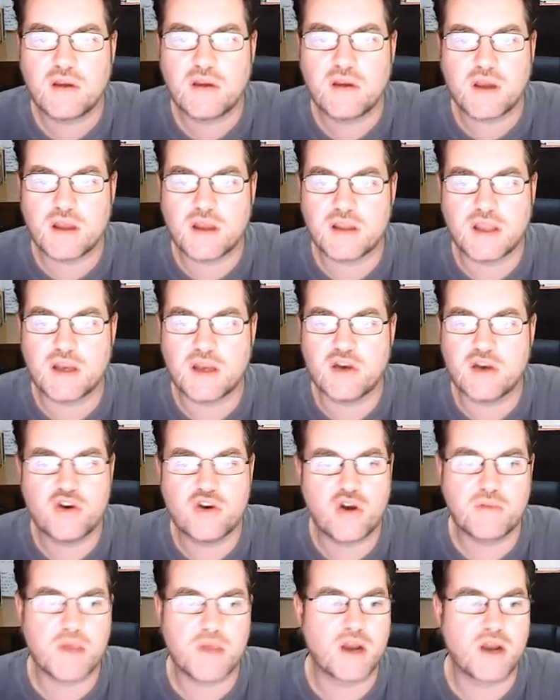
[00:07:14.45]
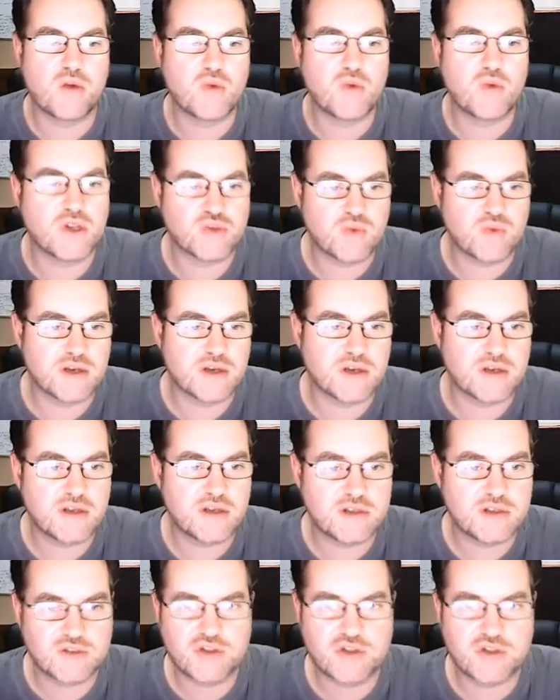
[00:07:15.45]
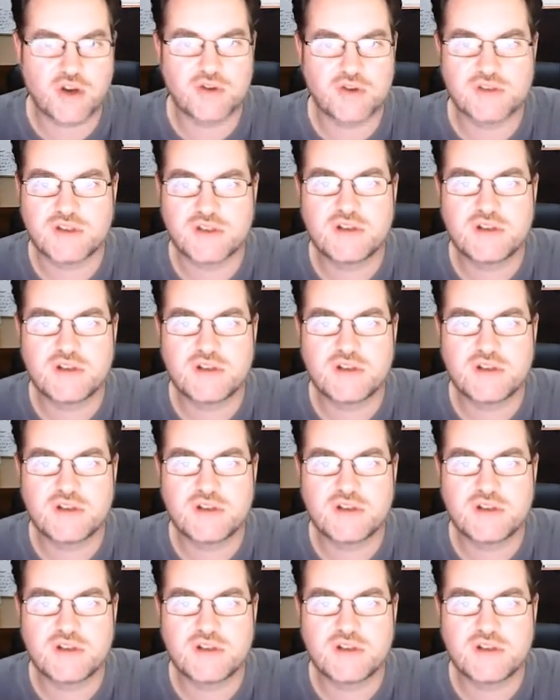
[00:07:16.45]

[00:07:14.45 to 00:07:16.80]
And then no matter which one is chosen,